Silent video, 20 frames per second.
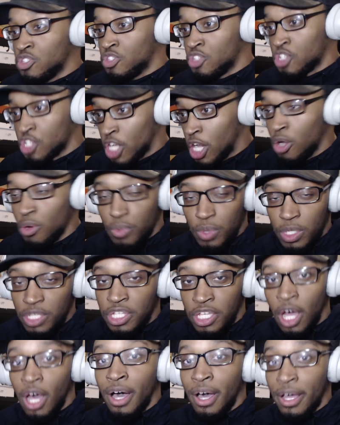Joe
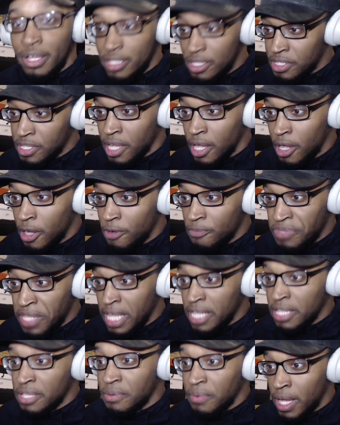was gone. So,
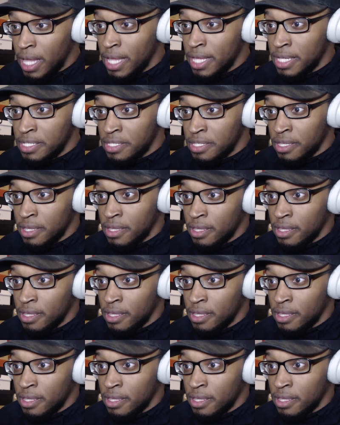anyways.